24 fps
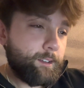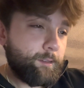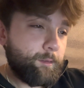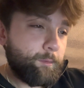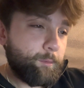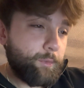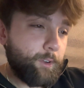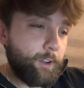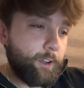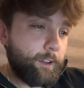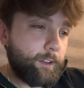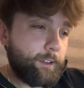
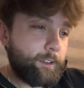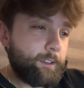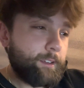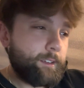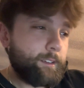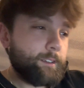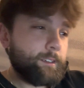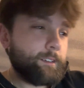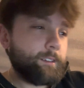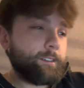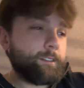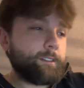But,
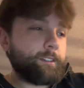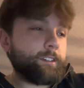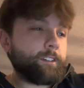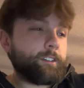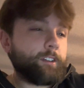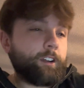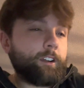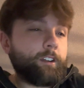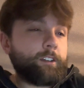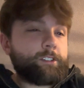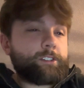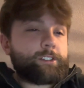
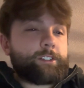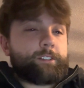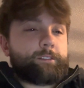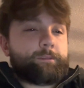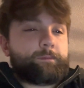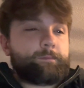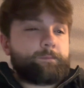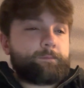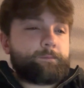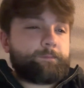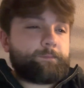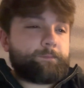Carson,
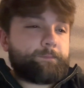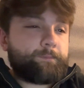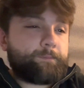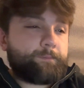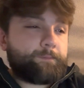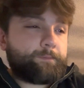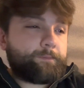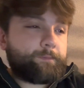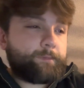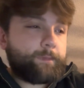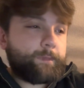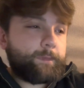
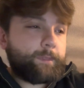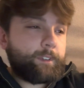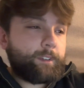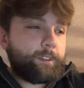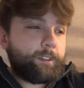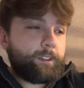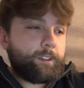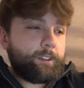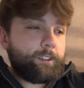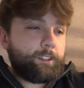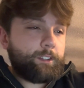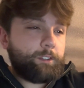
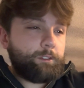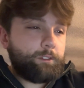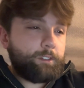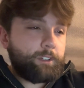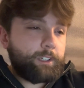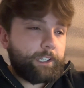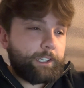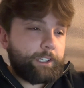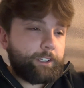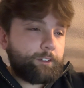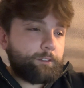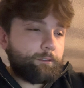you look
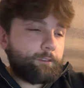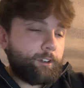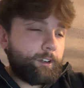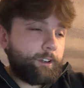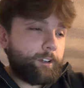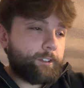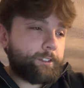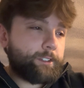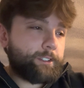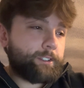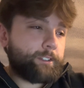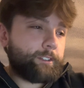at your
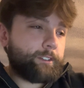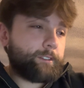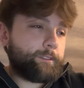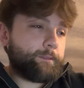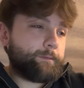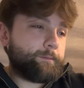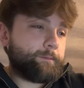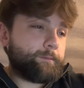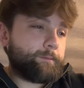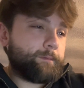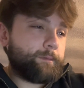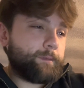roster,
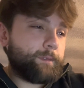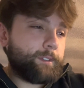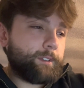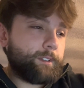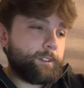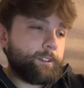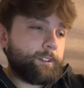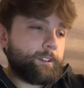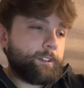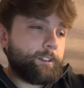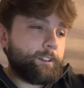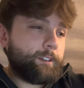
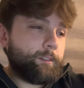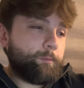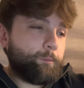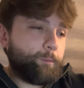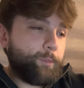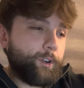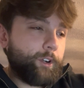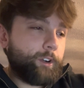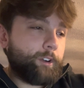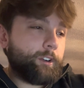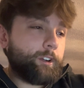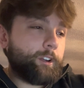
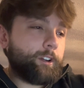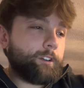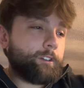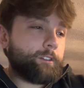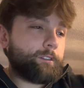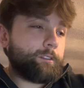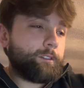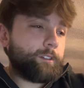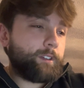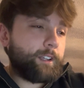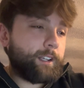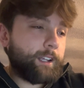Burrow,
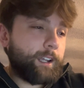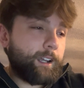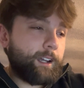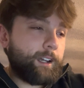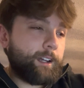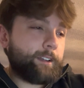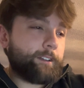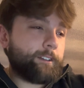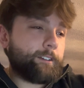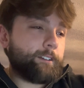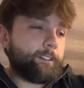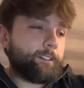
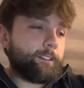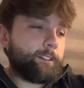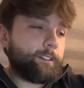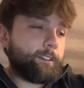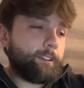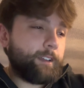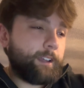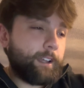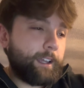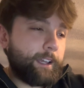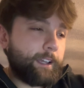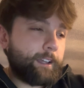Connor,
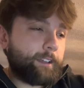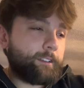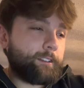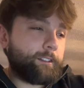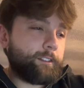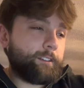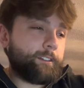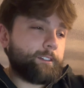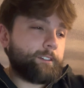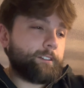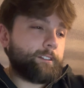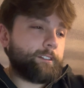
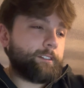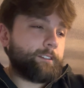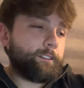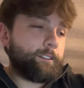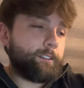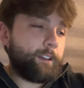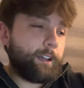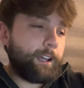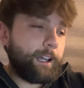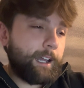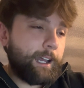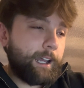Eckler,
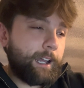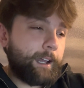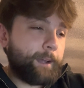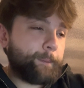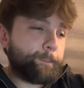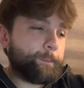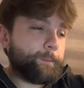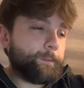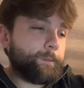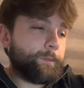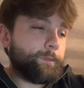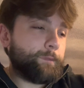Hop,
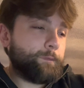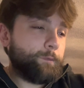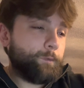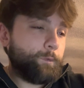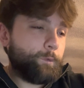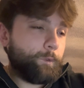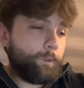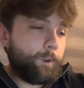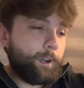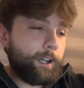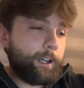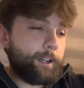
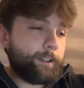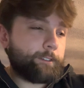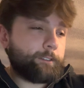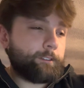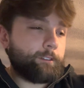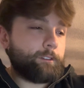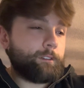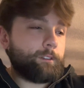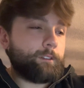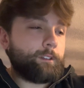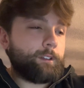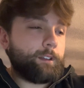
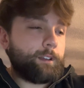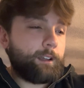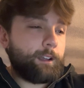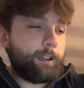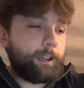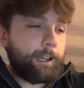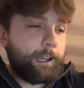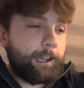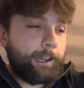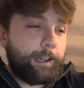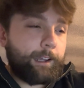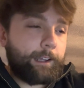Waddle,
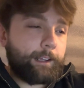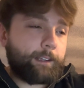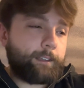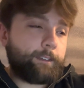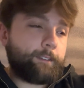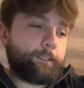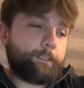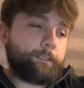Hawk.